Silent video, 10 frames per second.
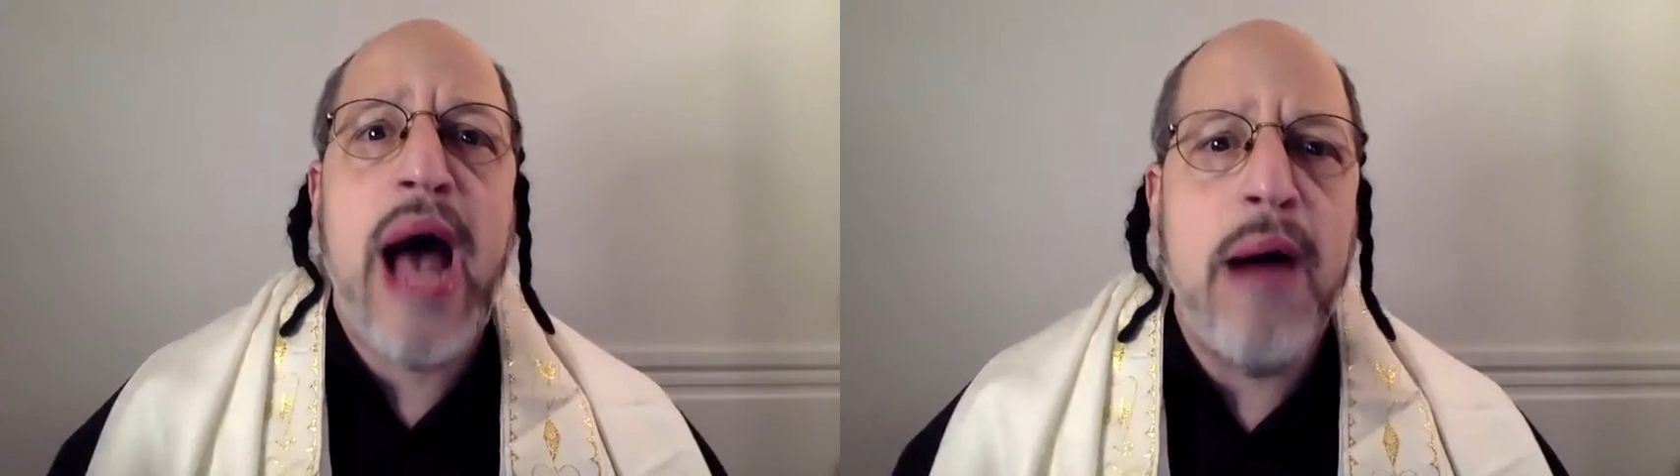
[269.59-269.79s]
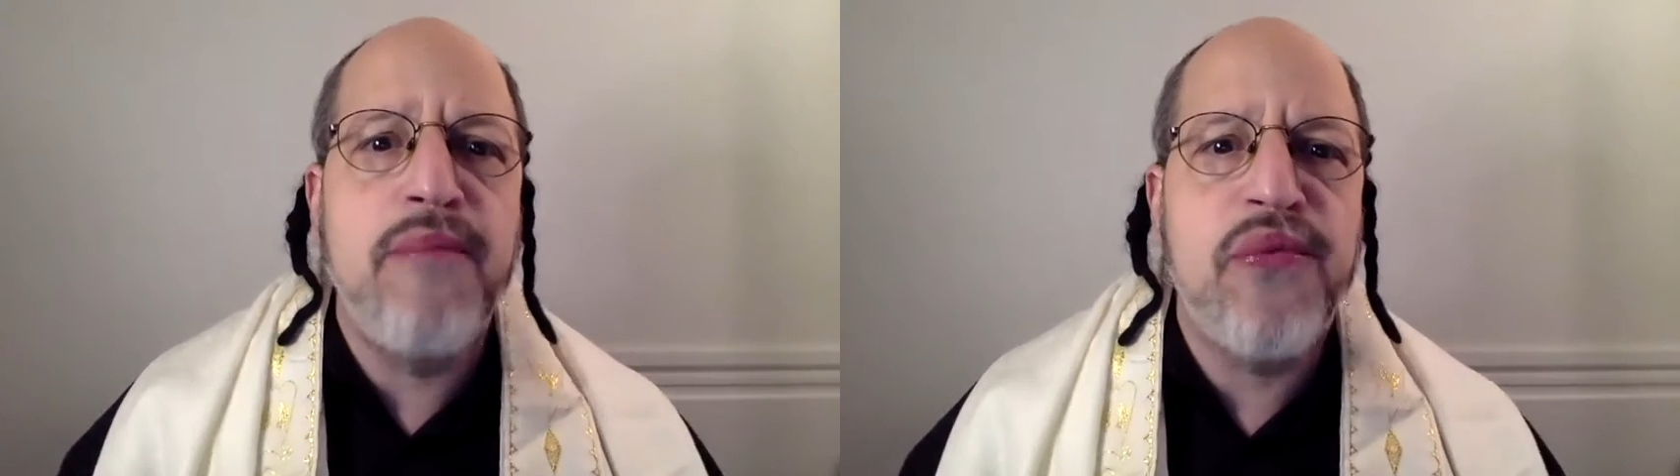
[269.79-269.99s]

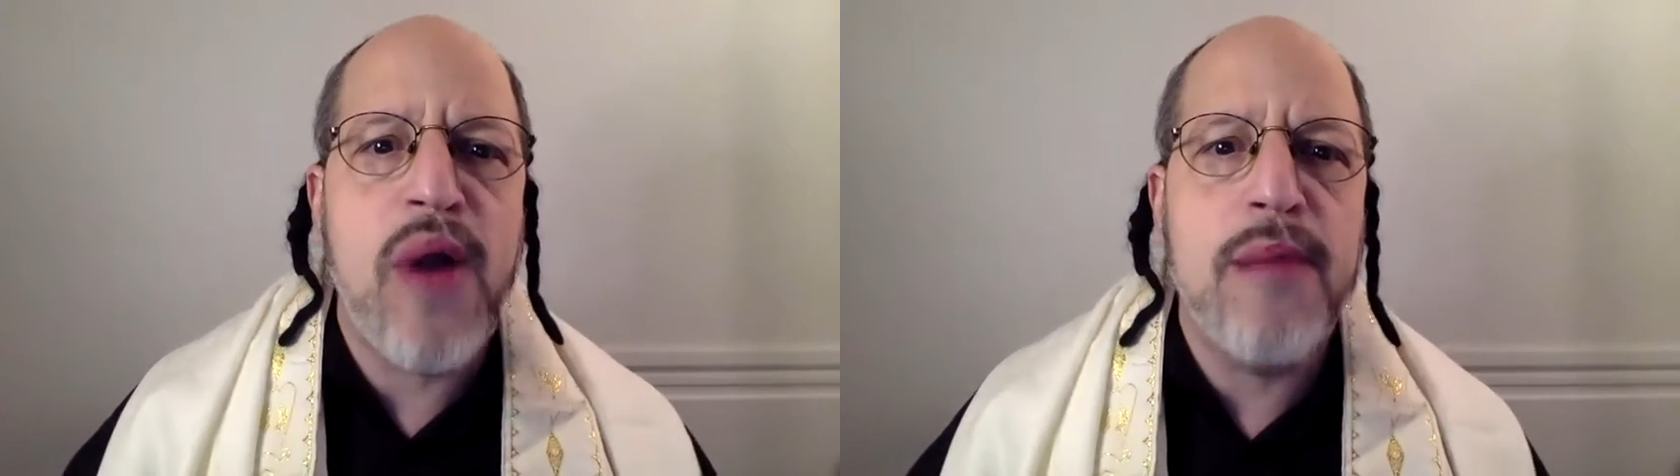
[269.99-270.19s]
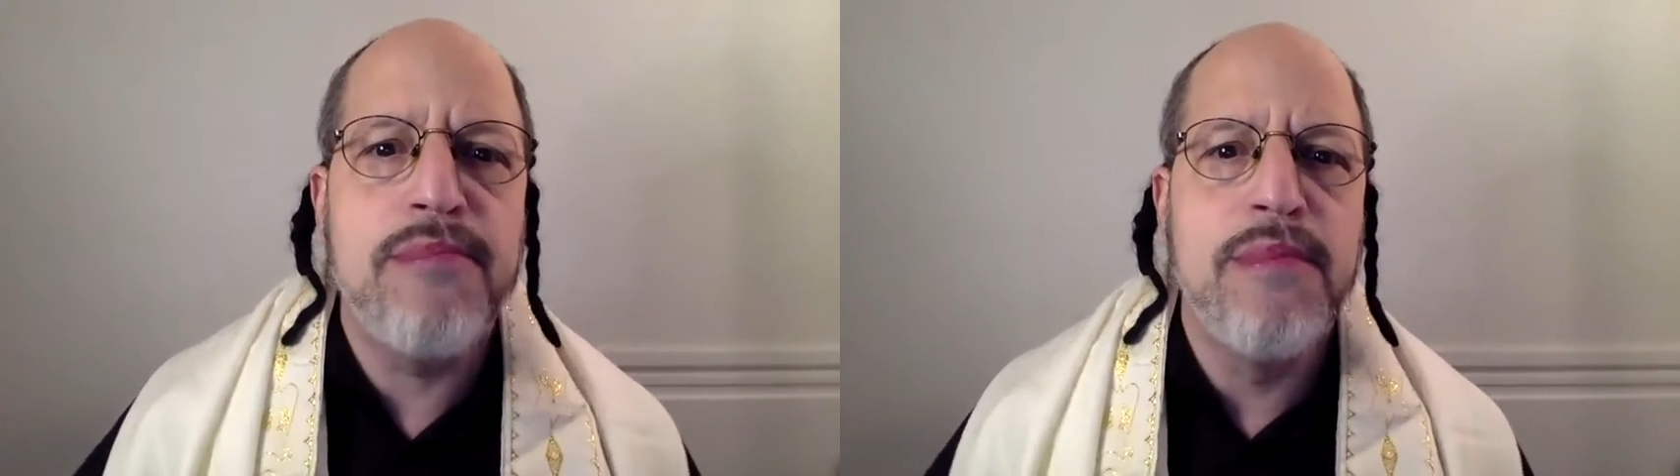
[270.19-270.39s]
come
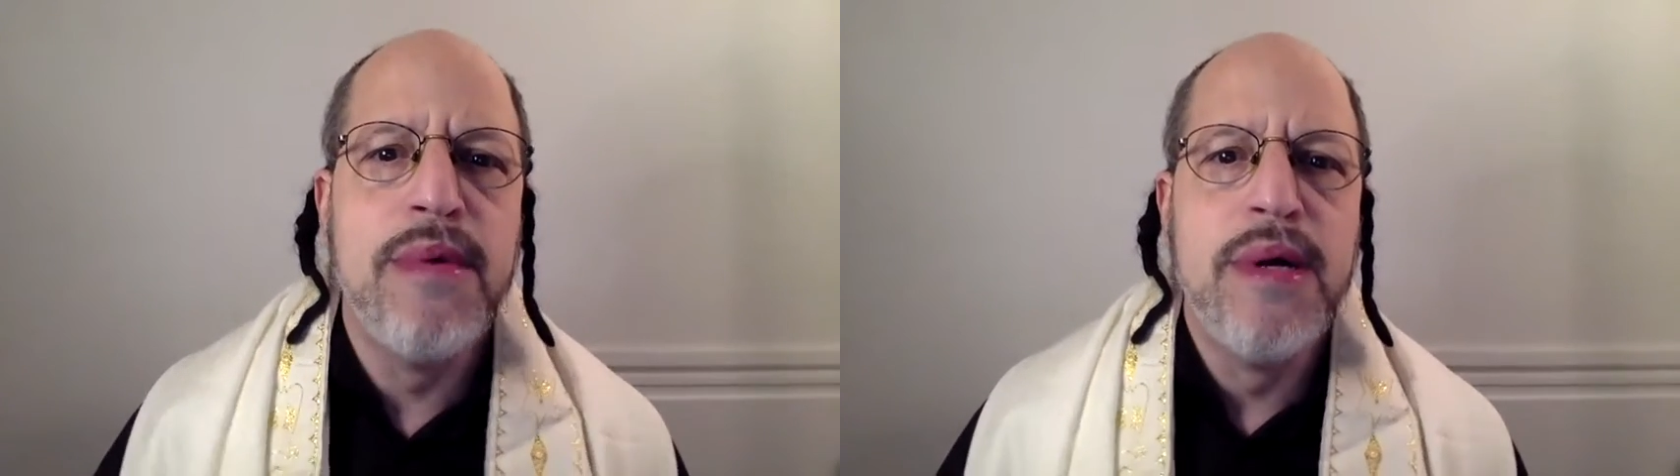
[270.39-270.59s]
from?